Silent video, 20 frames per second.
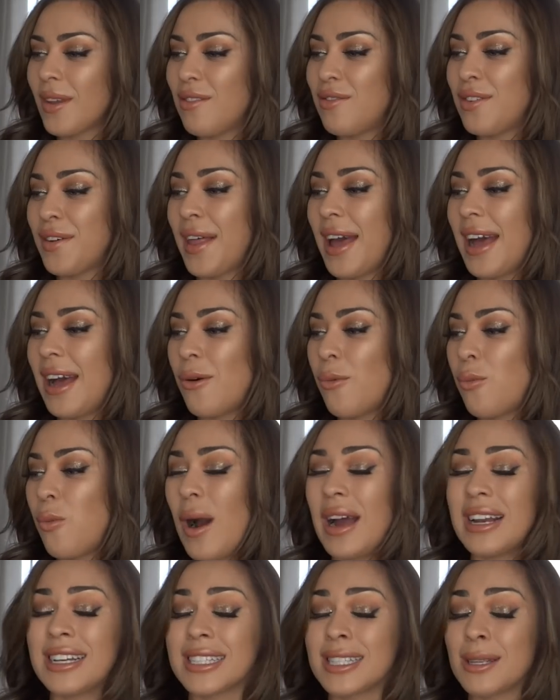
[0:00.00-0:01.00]
For that,
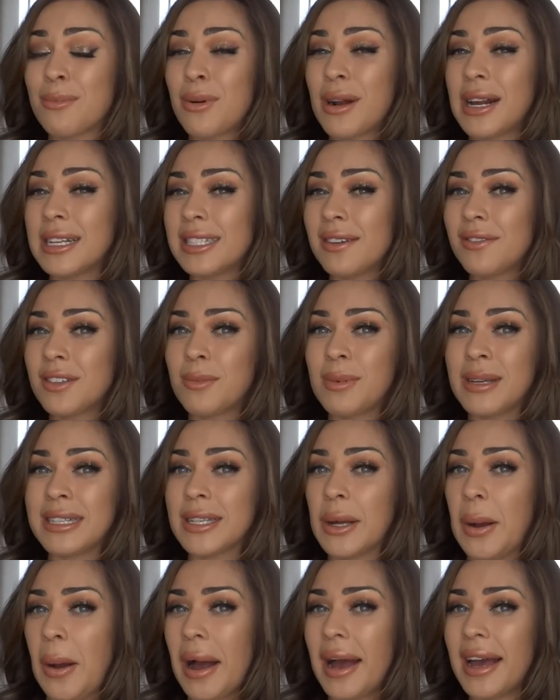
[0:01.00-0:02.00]
why does the price have to be
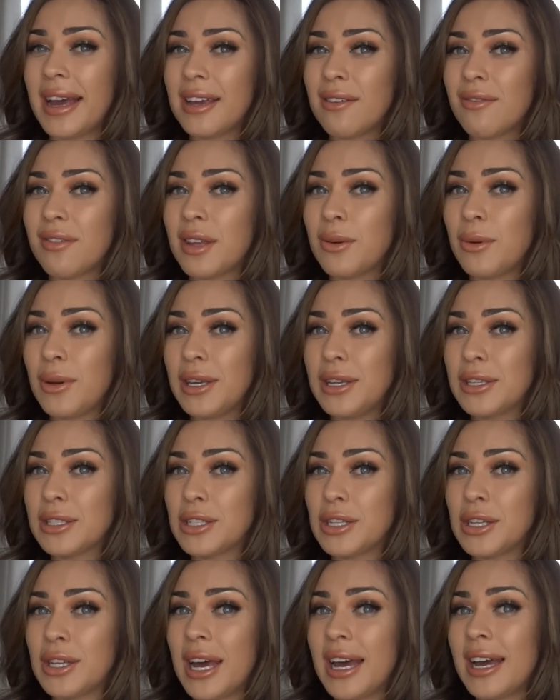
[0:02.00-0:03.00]
so high if they want you
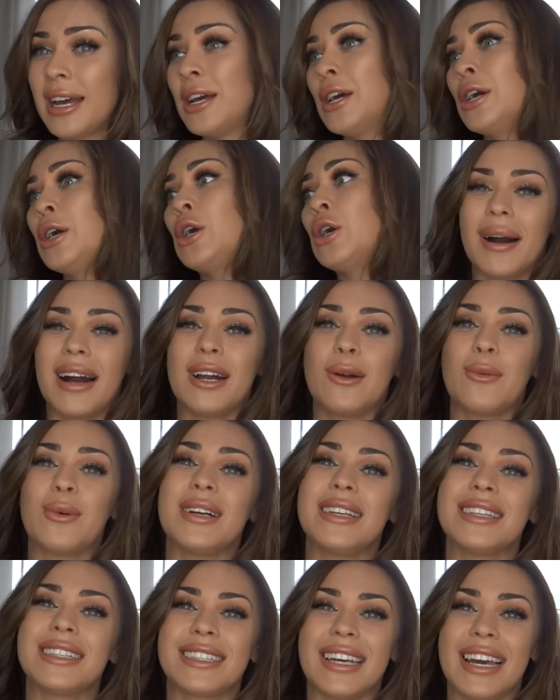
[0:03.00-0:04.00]
to do that? But I
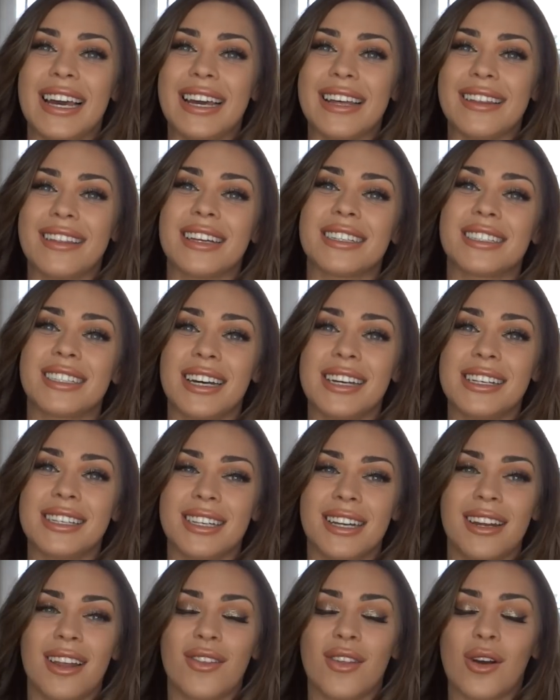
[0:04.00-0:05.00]
will say that
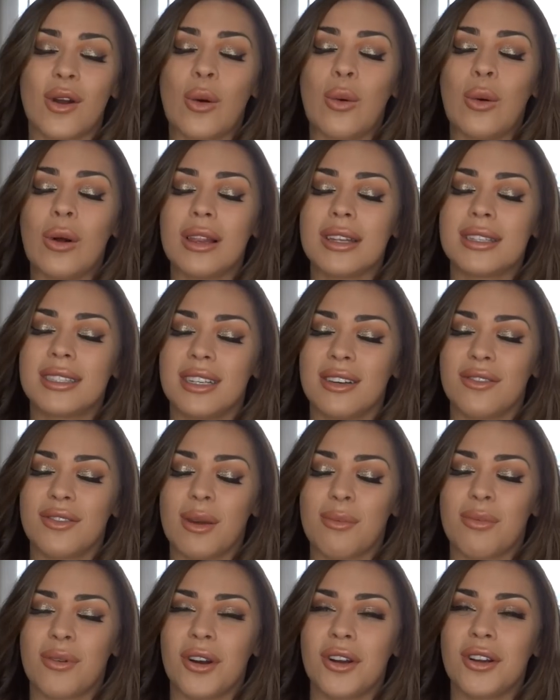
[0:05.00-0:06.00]
Dyson, the quality of
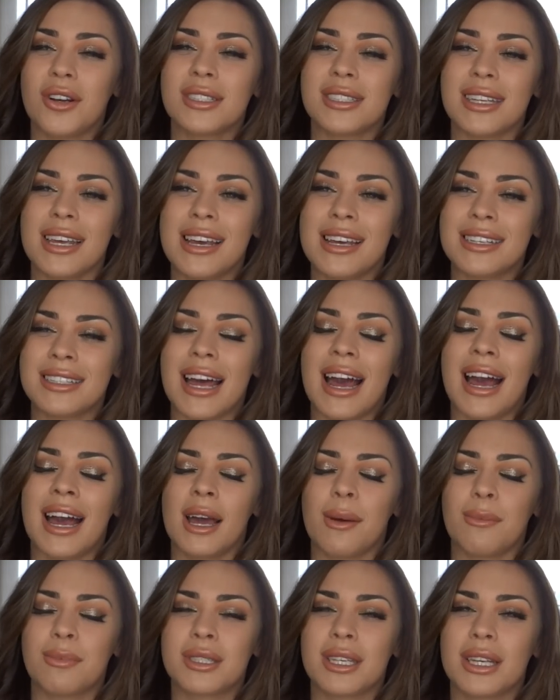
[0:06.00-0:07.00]
the products is
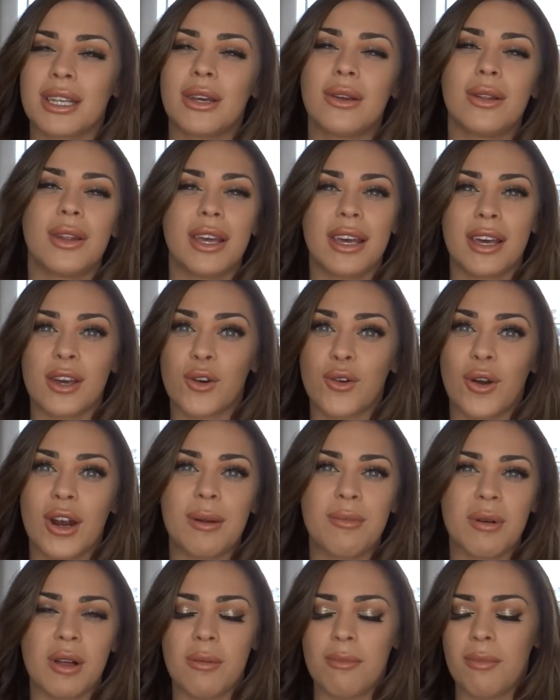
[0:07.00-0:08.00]
absolutely
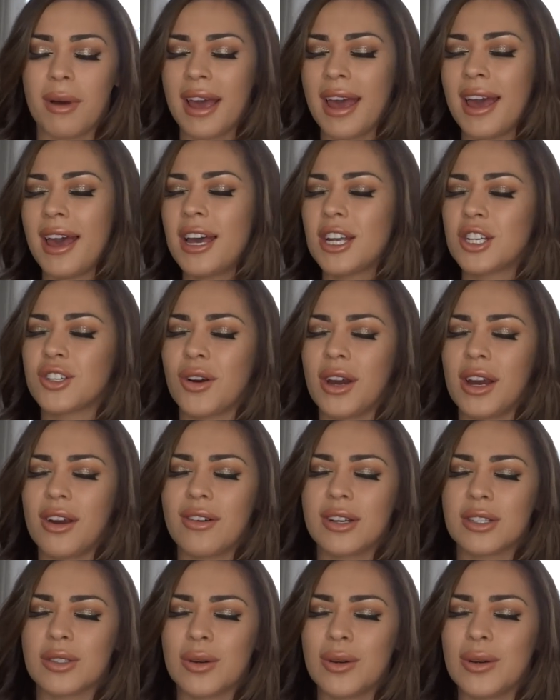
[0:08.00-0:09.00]
incredible. My
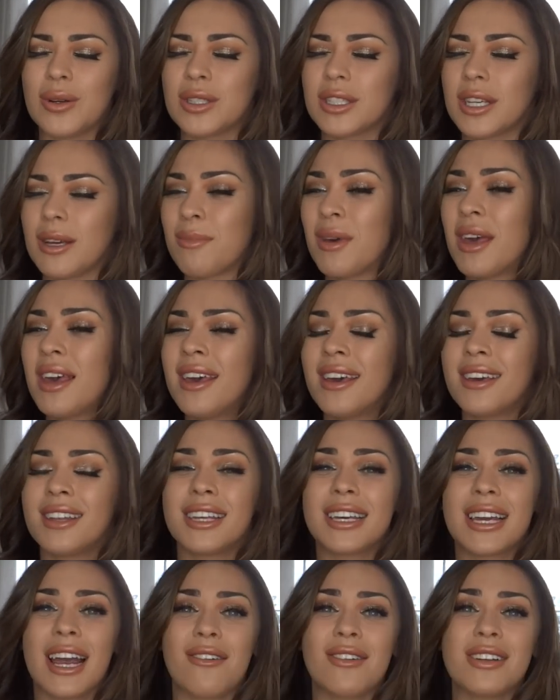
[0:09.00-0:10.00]
hairdryer is awesome.
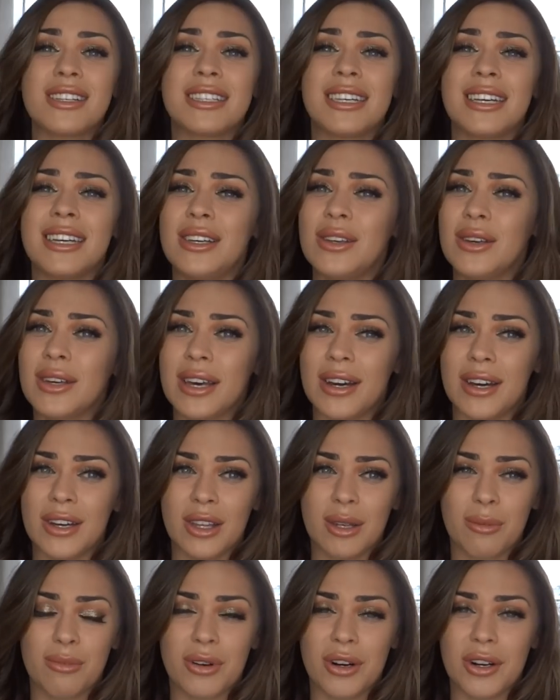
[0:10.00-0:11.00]
The guarantee you get
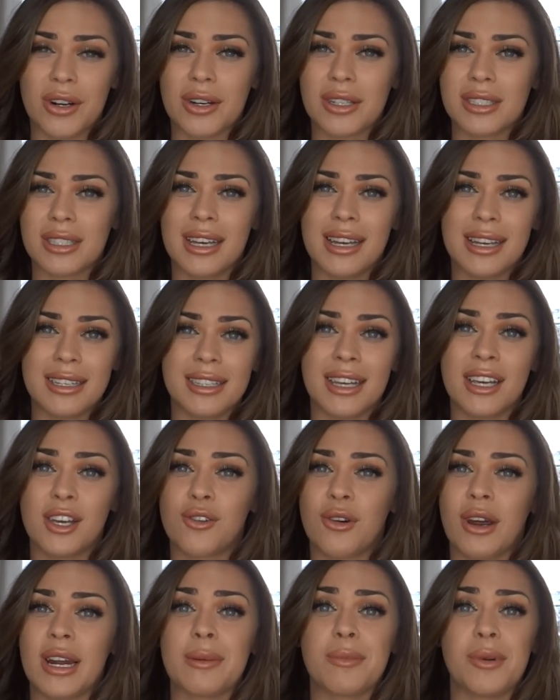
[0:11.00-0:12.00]
on the products is
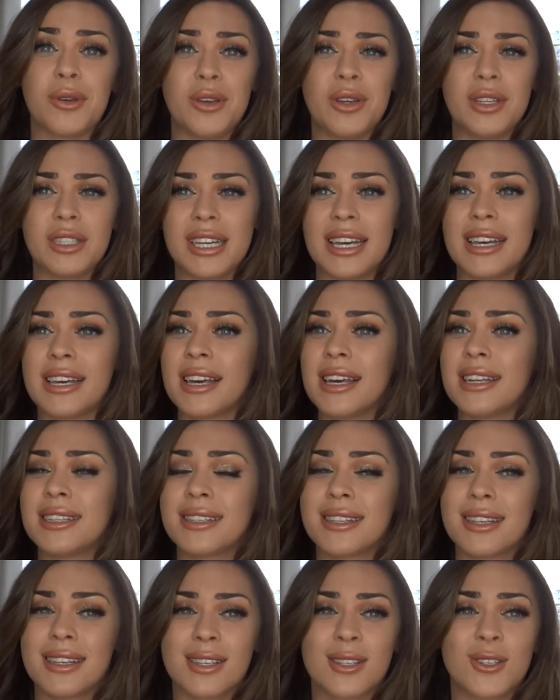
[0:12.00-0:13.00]
incredible. You take it
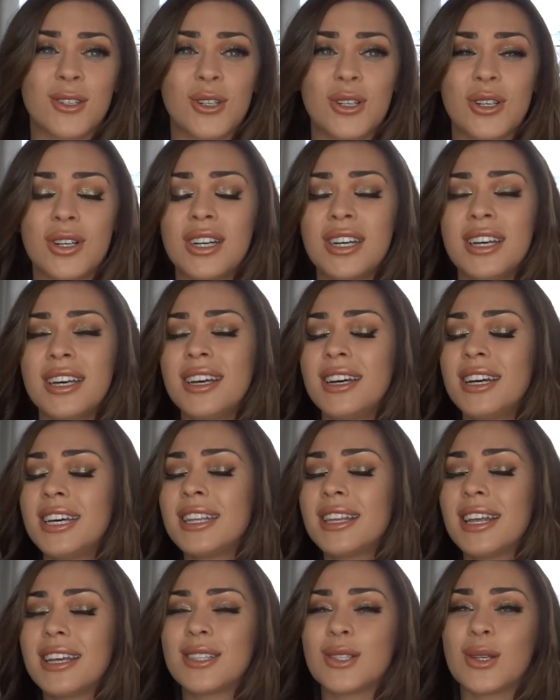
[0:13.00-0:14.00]
into the store,
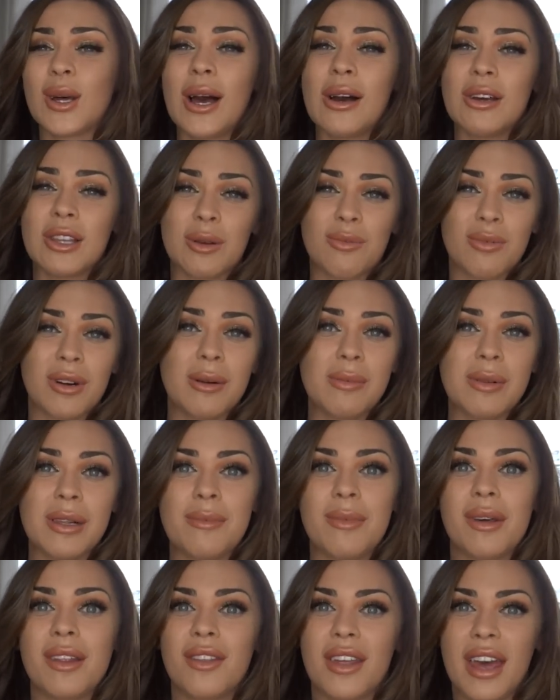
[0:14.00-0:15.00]
they sort out the
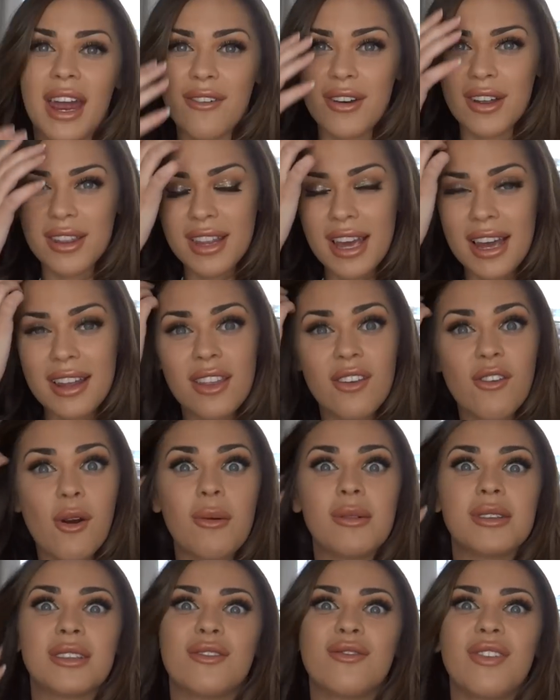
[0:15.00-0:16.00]
problem there and then. They're
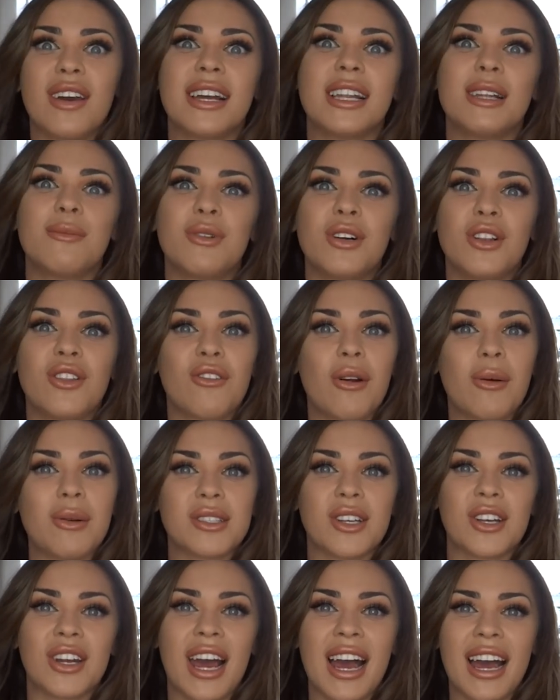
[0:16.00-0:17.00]
always available, they're
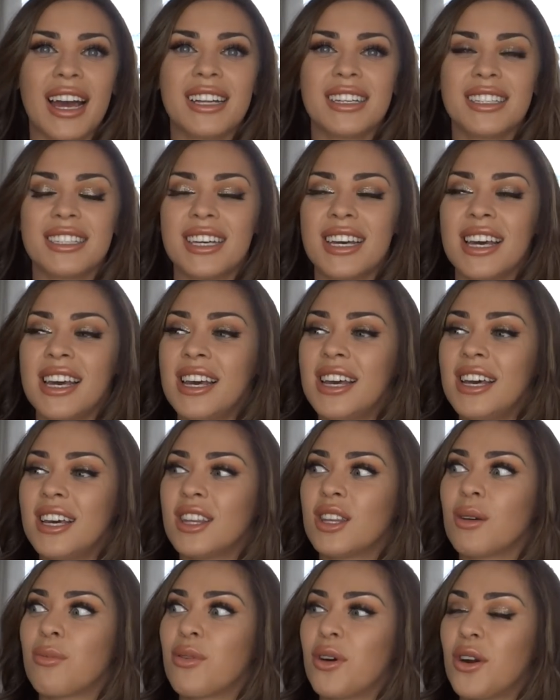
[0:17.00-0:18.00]
always on hand.
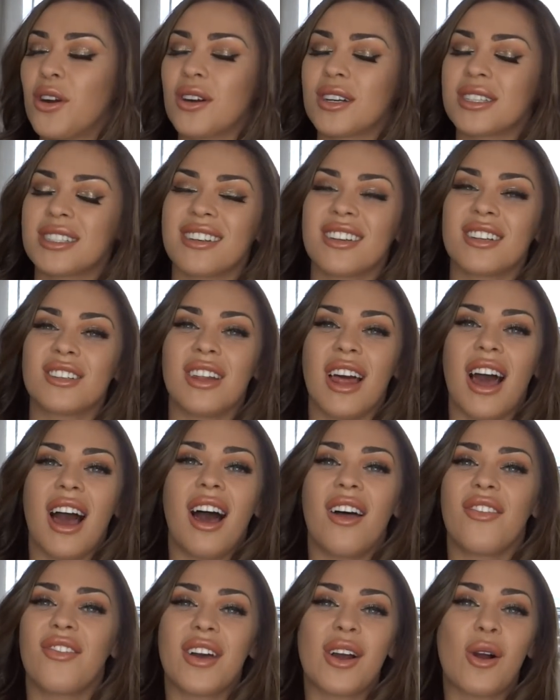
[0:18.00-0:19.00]
The products,
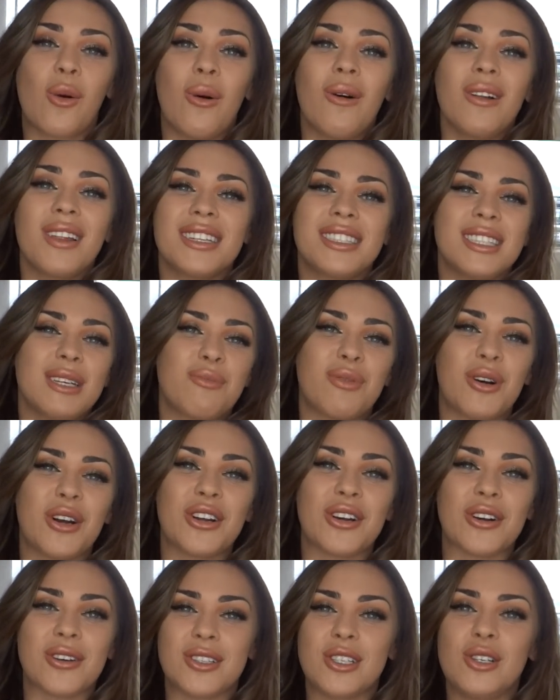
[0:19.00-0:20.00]
the quality
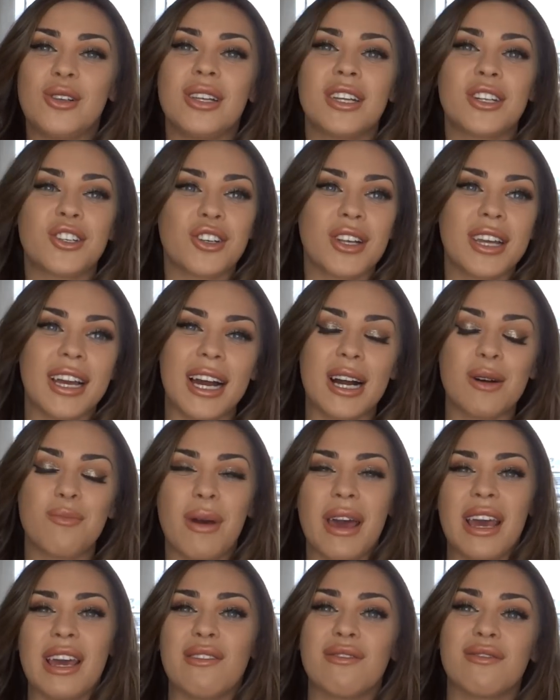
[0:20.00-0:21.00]
products, you literally
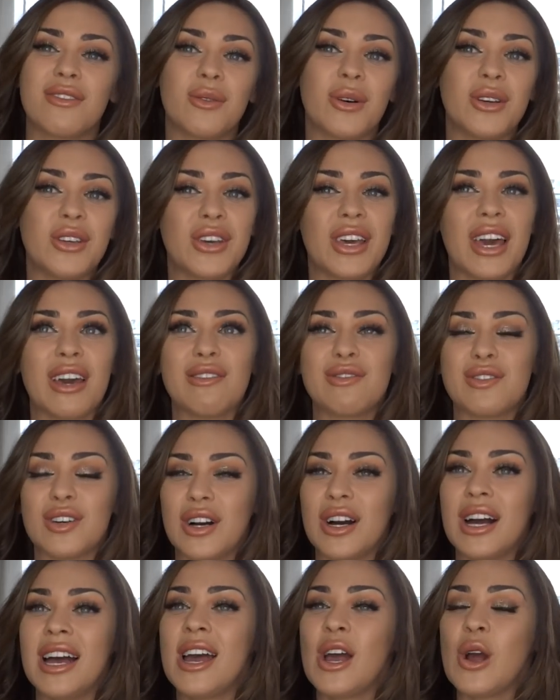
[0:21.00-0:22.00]
are paying for what you get
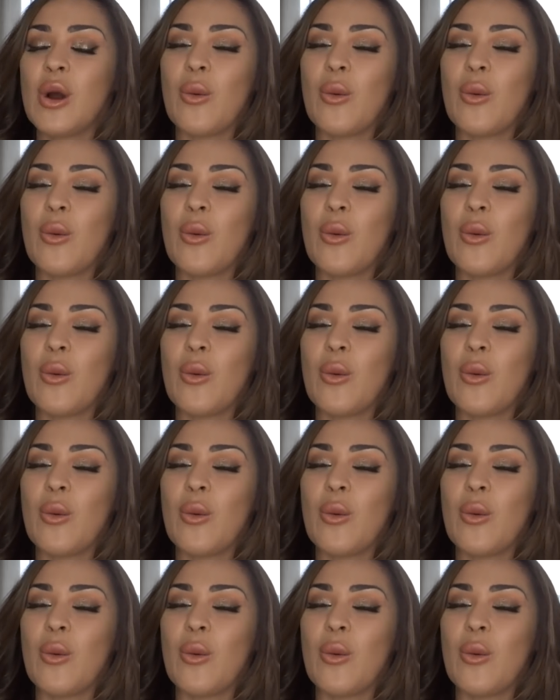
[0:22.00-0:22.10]
for.